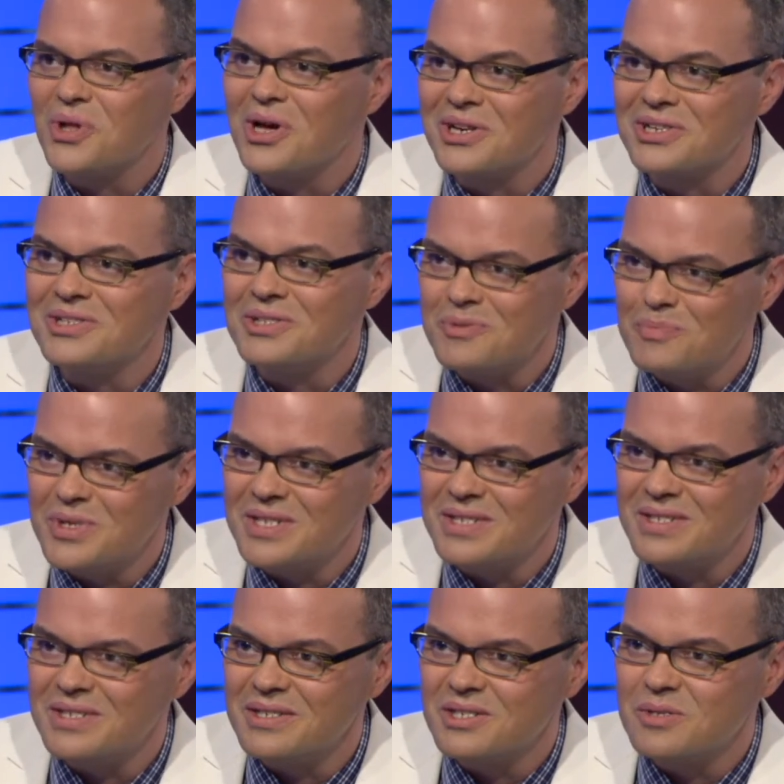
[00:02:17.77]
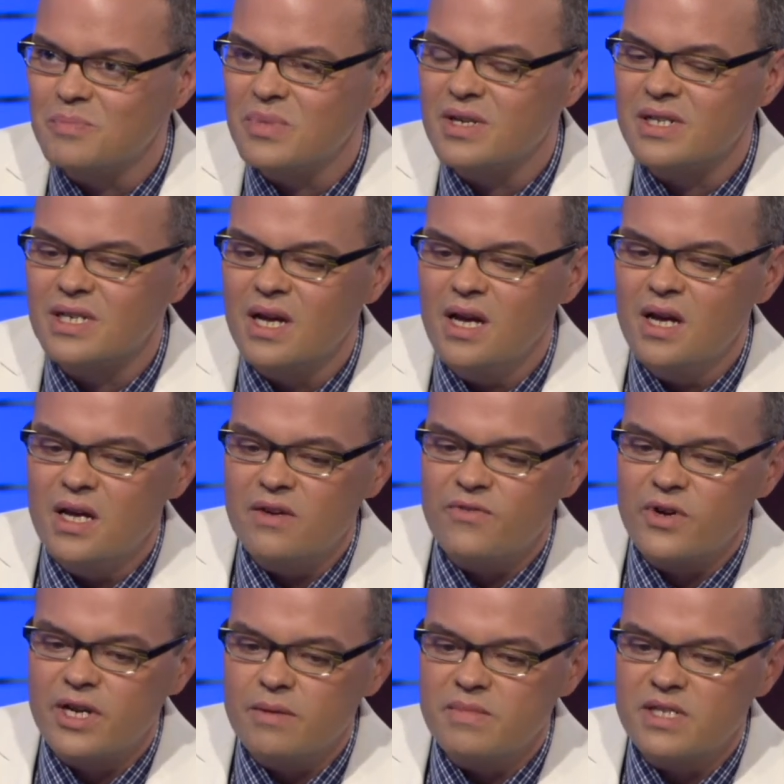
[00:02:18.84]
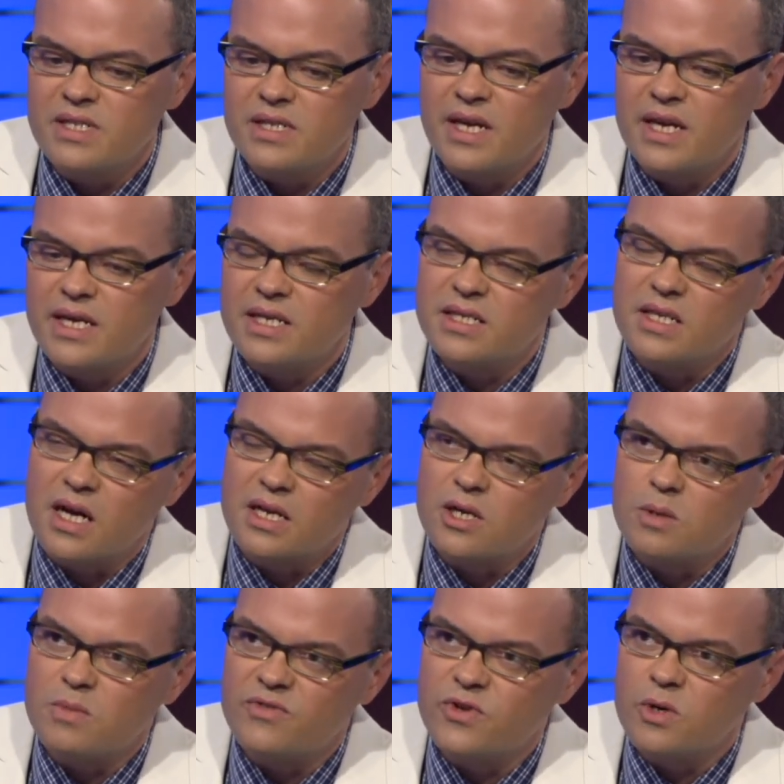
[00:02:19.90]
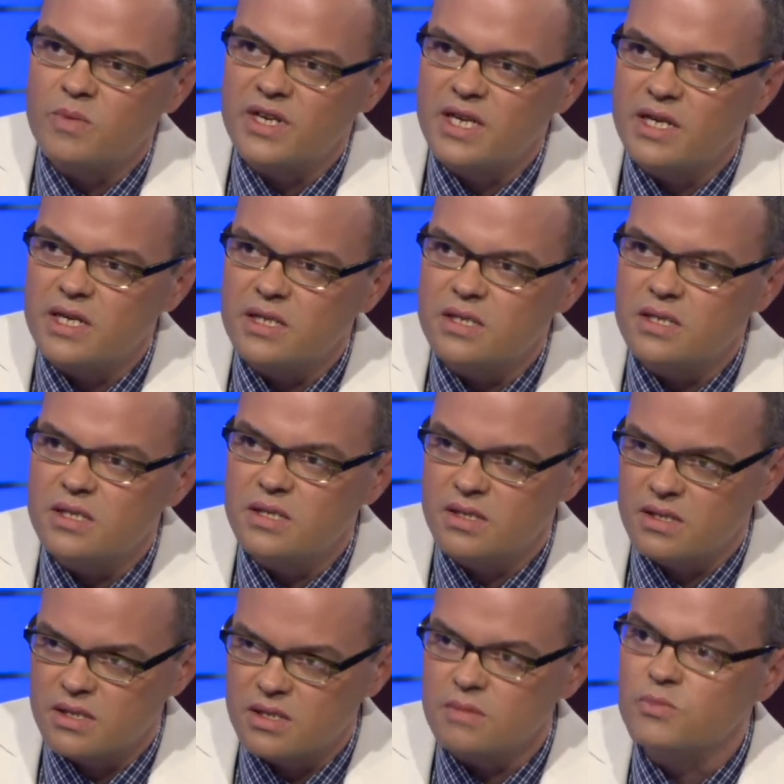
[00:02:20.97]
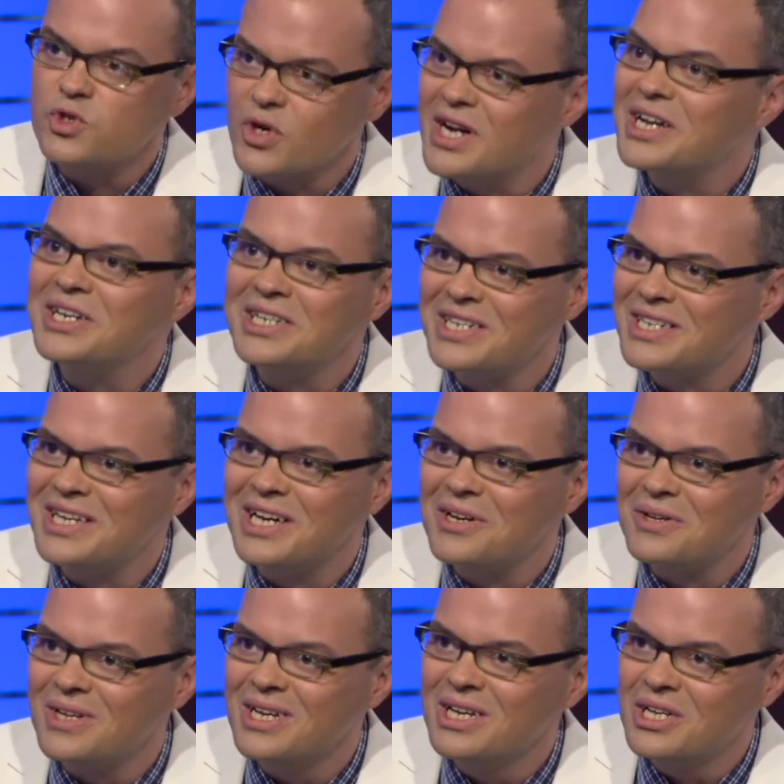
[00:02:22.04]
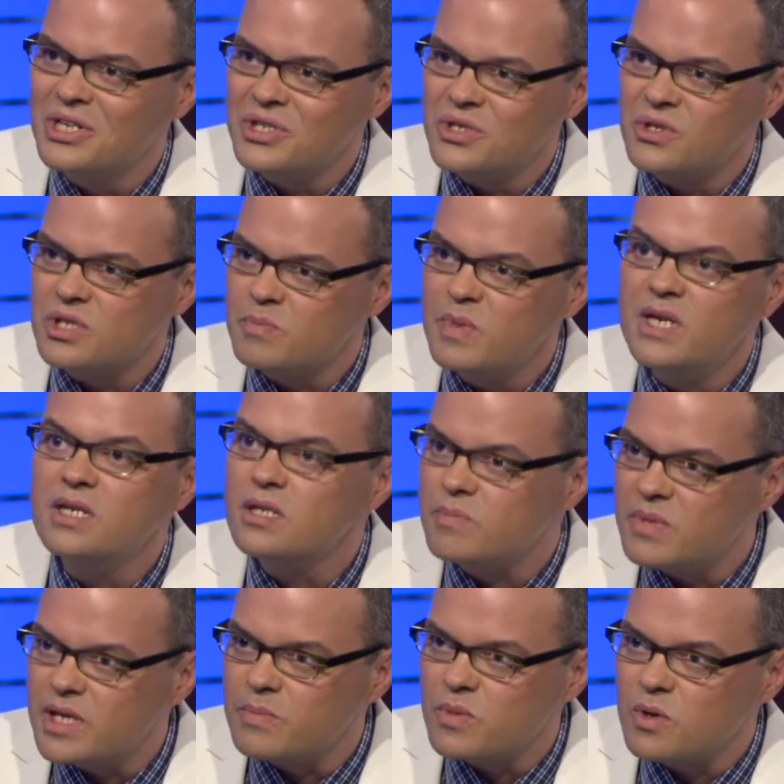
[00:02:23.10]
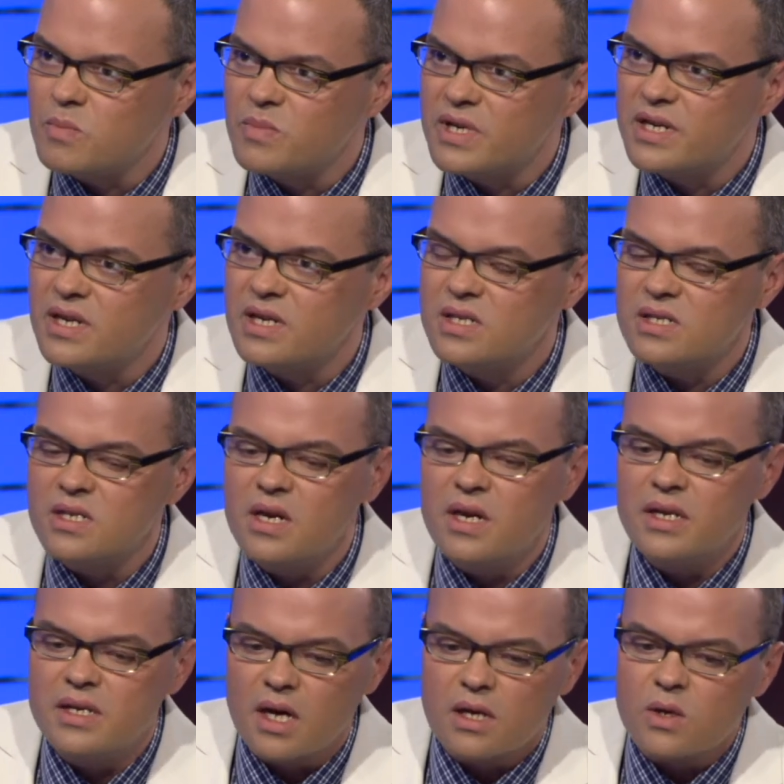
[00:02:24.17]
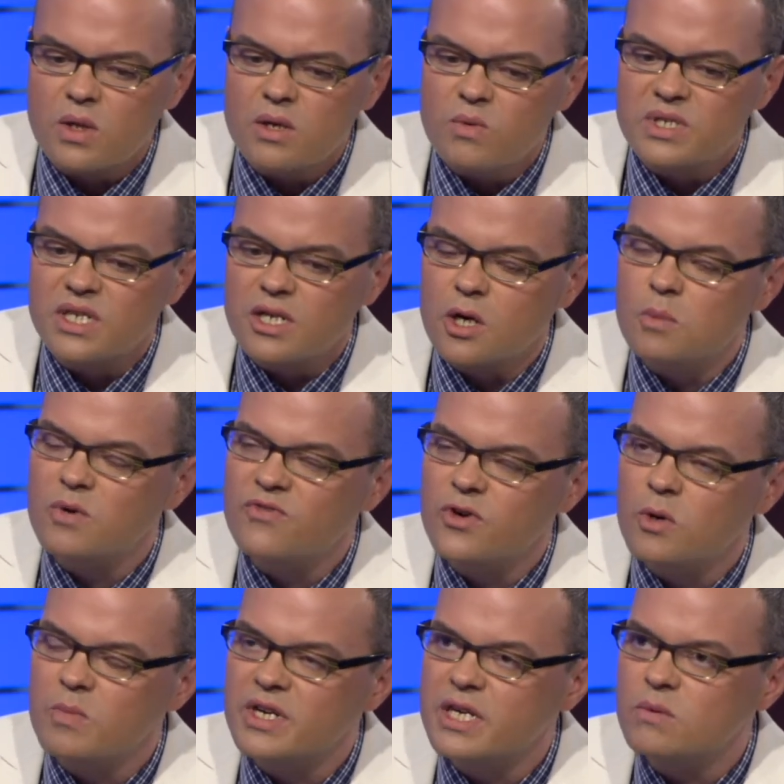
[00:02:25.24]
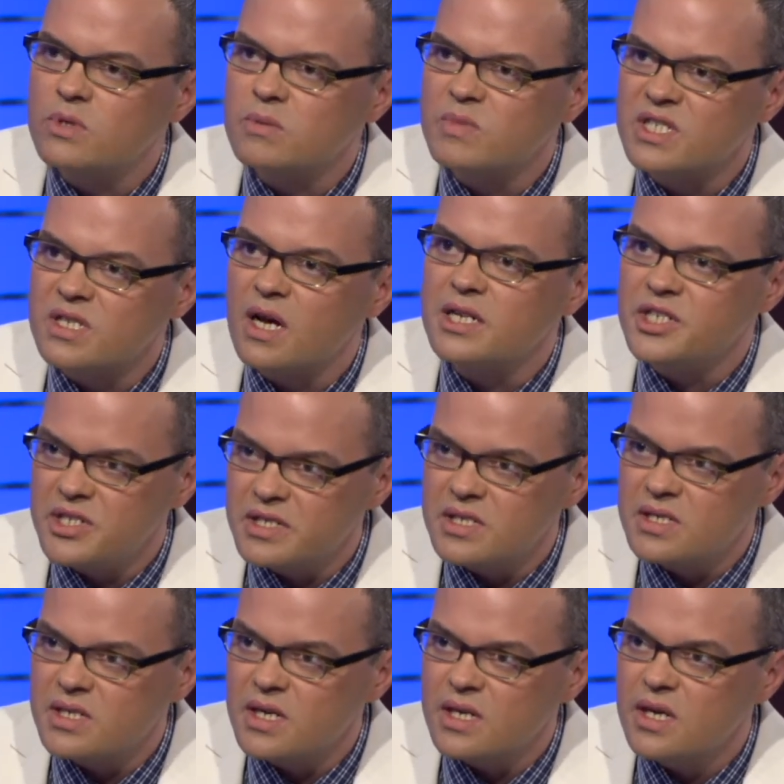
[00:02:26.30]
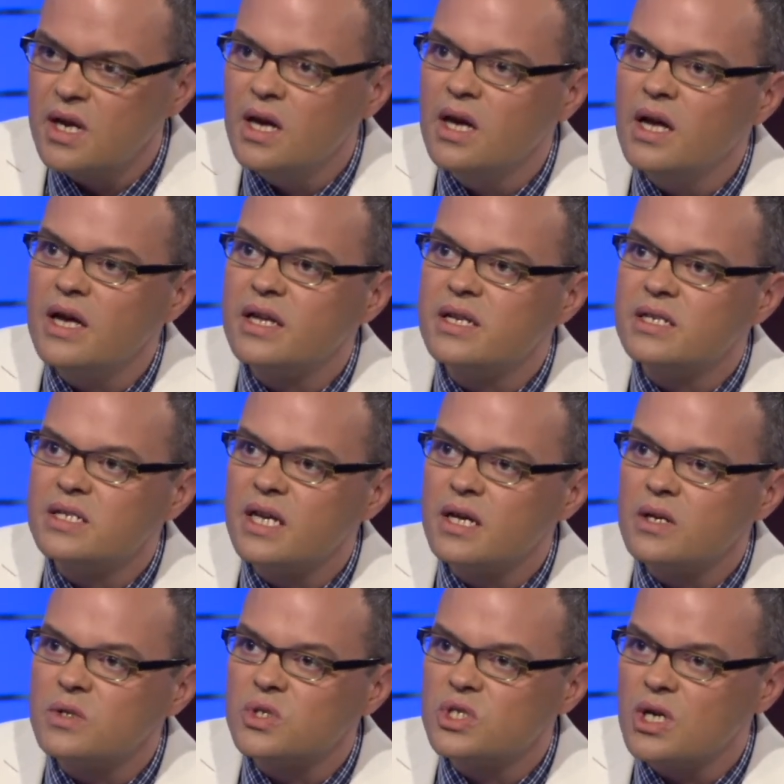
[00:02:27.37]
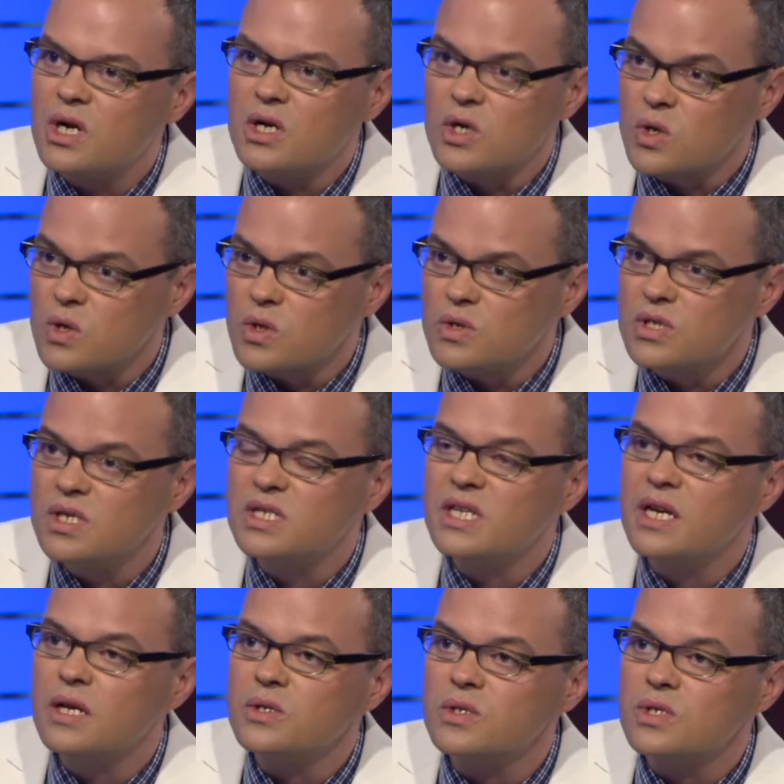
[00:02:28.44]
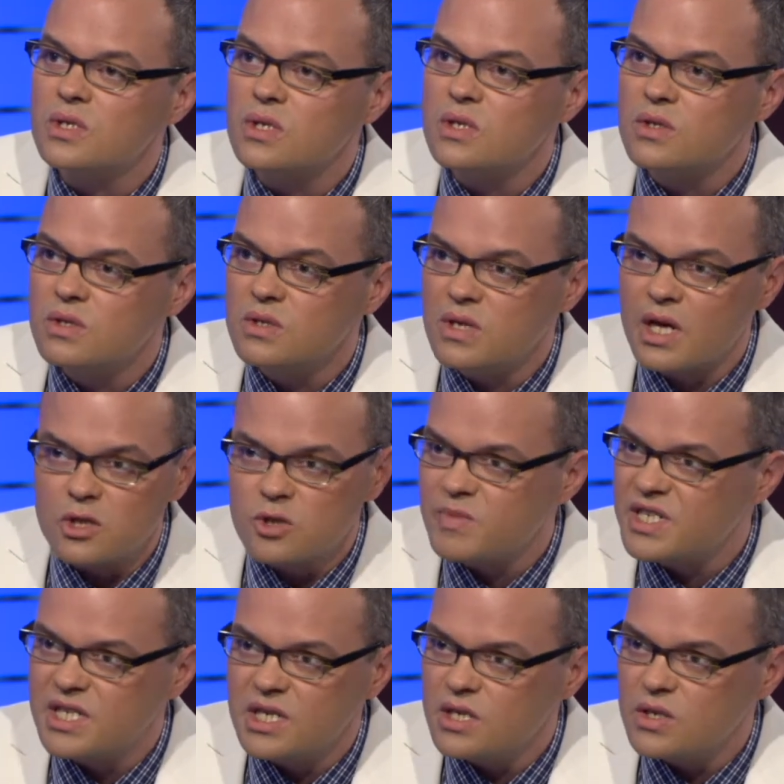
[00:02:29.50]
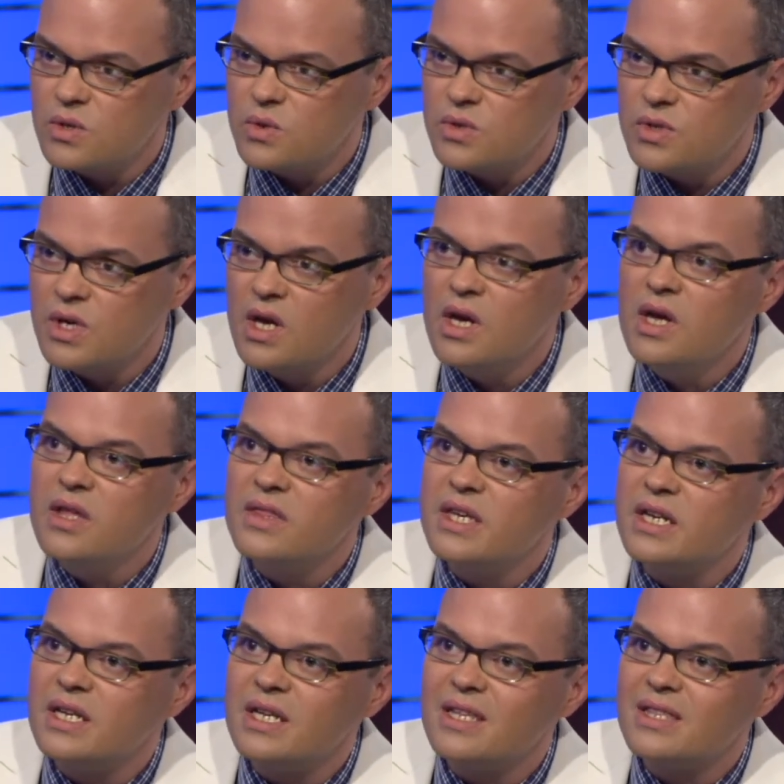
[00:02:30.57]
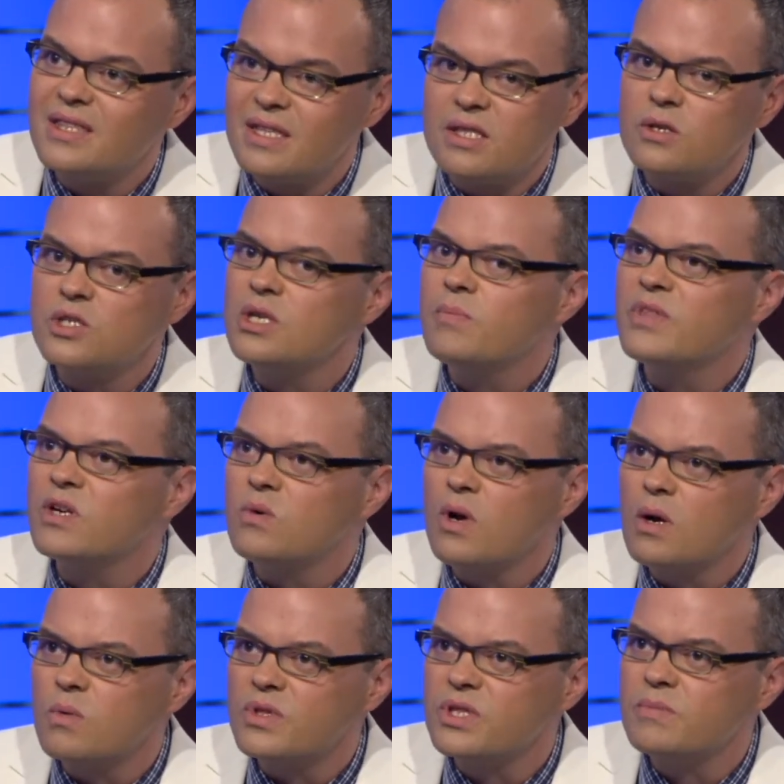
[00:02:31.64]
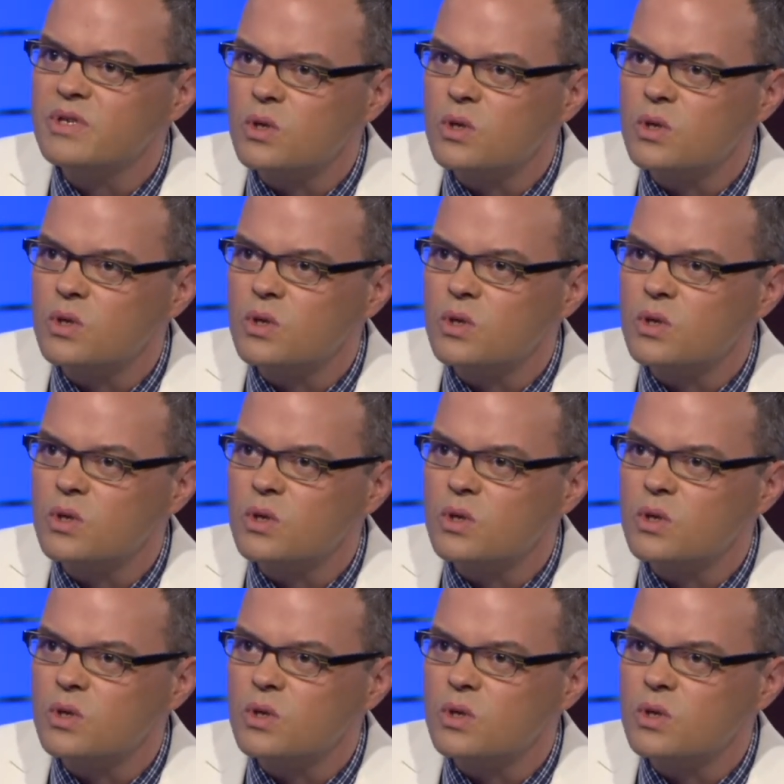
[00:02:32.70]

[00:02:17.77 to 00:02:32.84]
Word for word: Lonergan's business, but for him to say he's not homophobic, he needs some training in how to speak to people because not only was it homophobic, it was misogynistic, and it tells young girls, it tells LGBT youth that that there's something wrong with them.